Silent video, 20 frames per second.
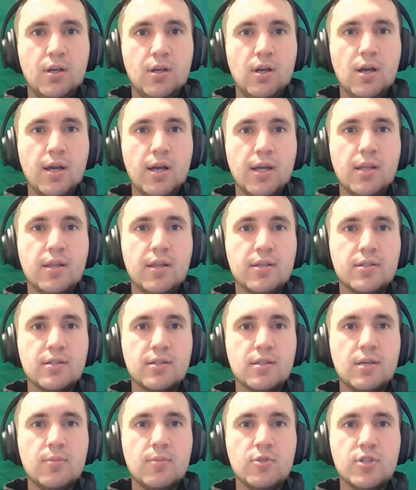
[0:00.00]
Hi, this is
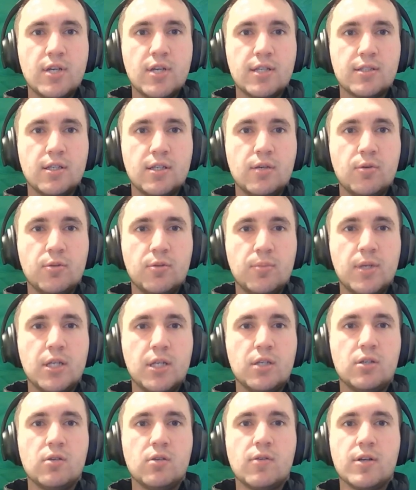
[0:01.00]
Tim Rozansky with
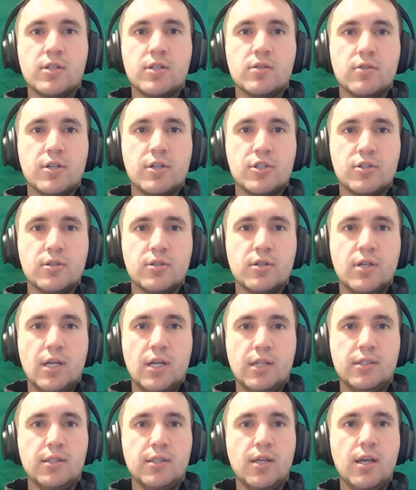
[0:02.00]
PDQ Restoration.
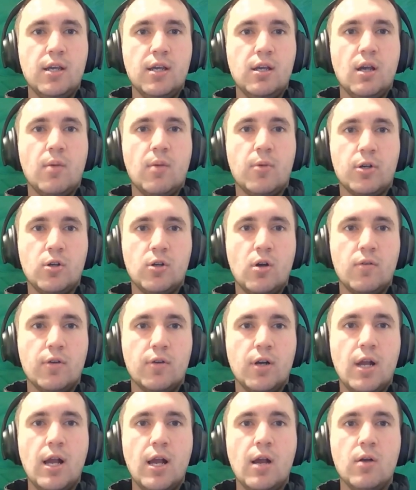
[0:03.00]
Today, I'm going to go over
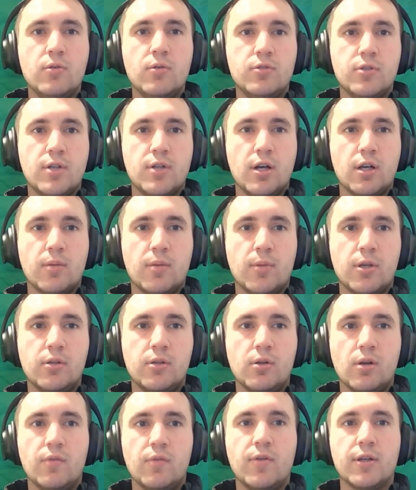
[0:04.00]
how to document
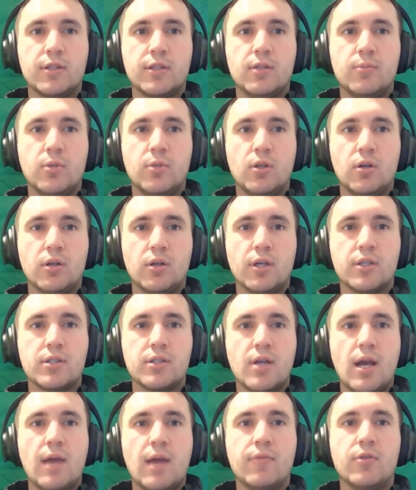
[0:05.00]
your affected belongings
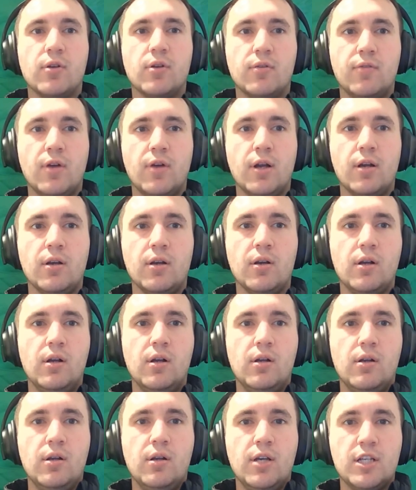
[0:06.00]
after a fire.
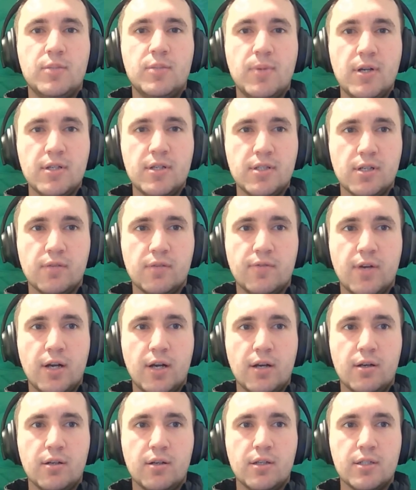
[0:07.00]
Experiencing a
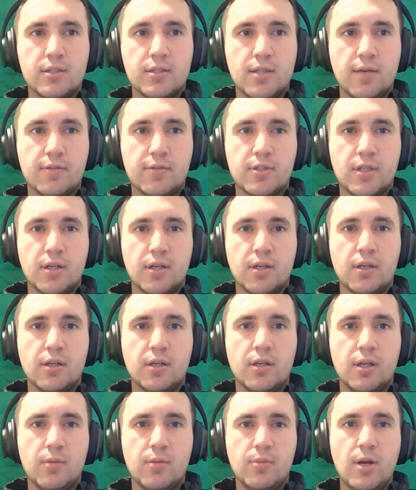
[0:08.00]
fire is devastating,
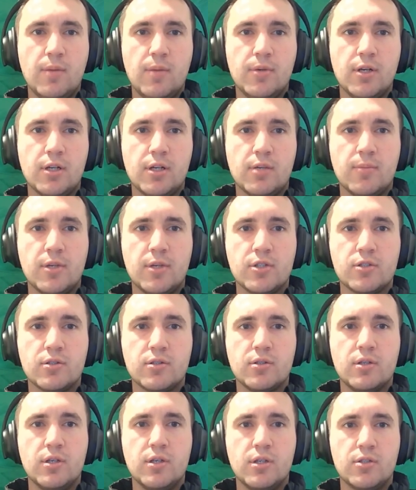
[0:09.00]
and proper
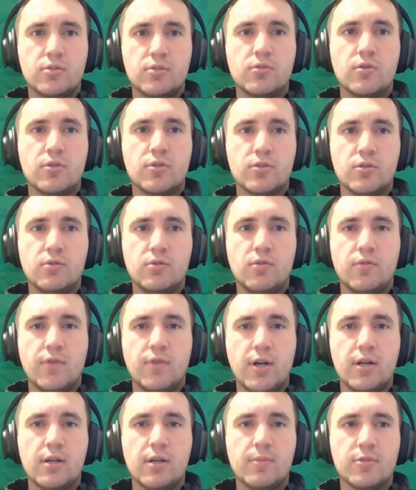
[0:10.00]
documentation is crucial for
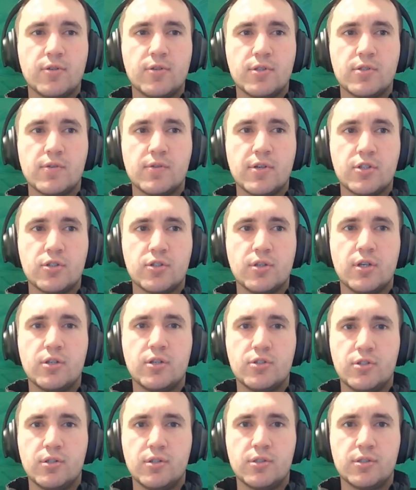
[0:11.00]
fire damage restoration and
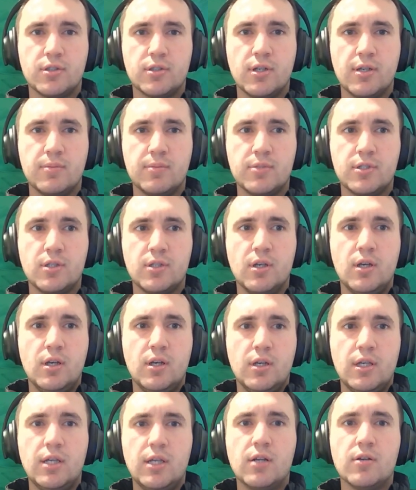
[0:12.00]
insurance claims.
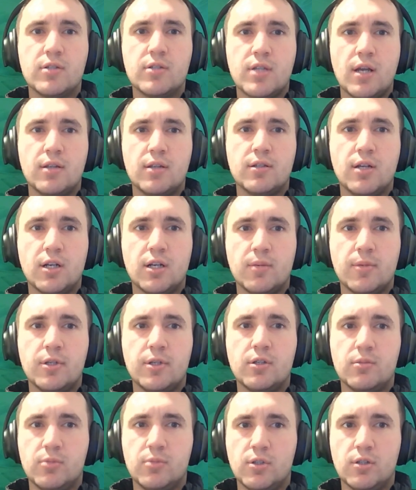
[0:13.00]
Here is how to document
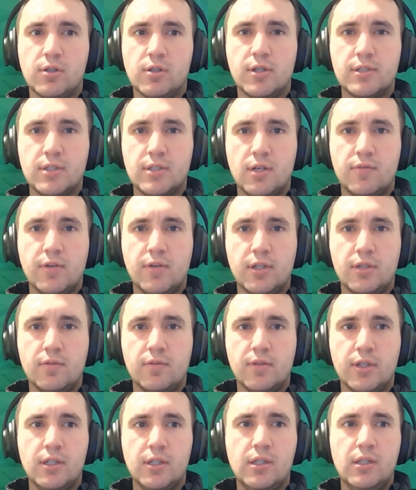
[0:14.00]
your belongings
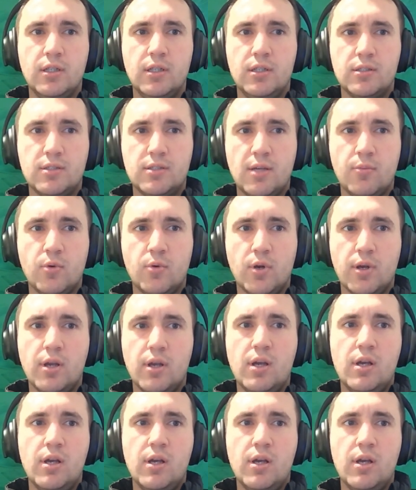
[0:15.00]
effectively. Step 1.